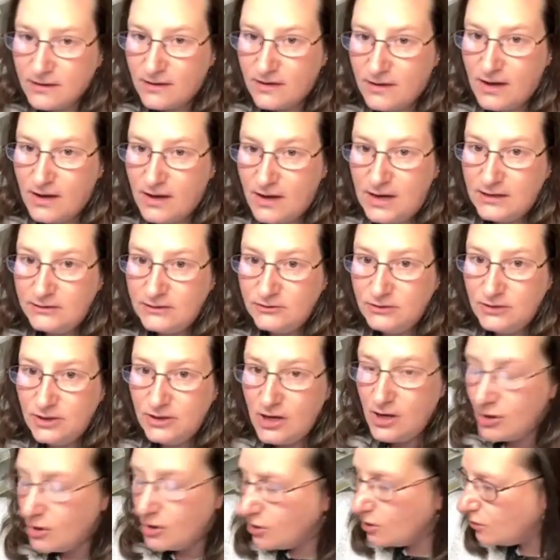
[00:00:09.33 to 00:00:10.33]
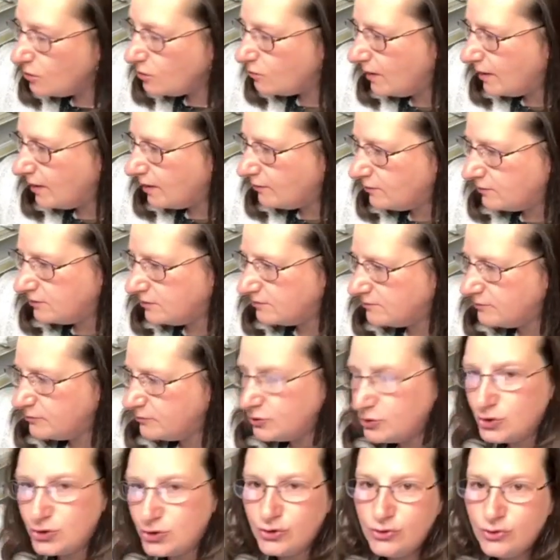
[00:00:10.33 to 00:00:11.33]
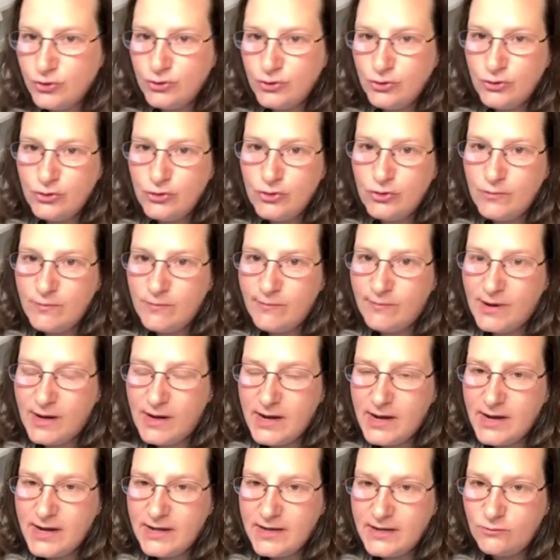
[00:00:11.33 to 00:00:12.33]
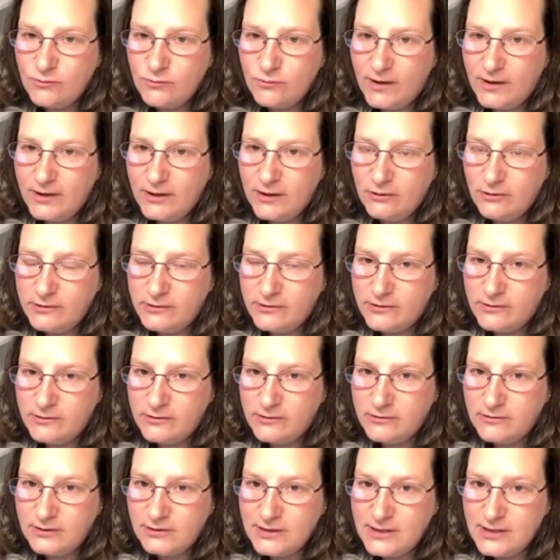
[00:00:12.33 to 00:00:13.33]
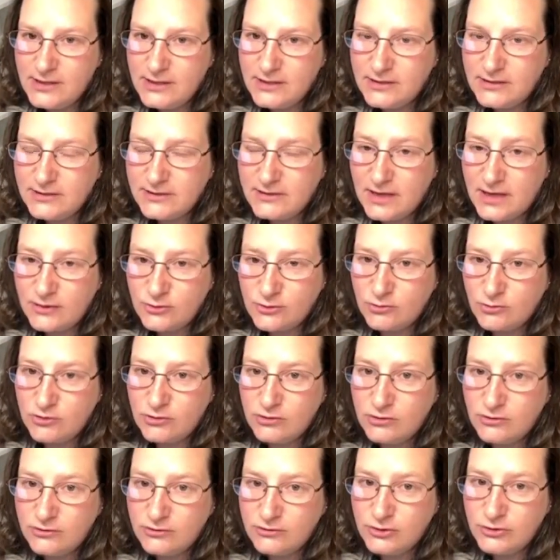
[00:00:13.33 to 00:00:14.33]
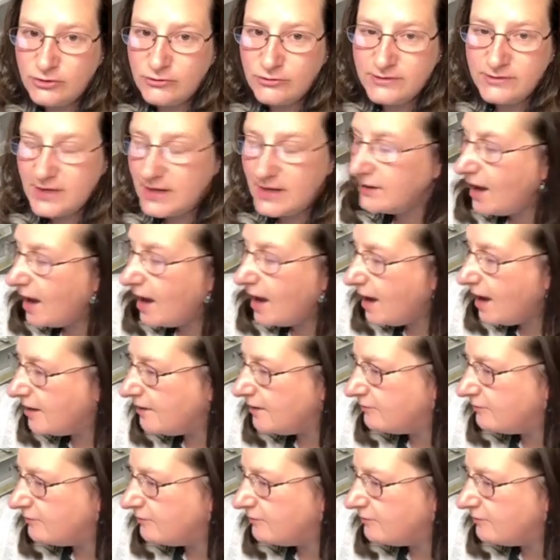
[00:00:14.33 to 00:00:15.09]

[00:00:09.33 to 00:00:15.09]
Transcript: Hello, welcome to my regularly scheduled Tuesday Live.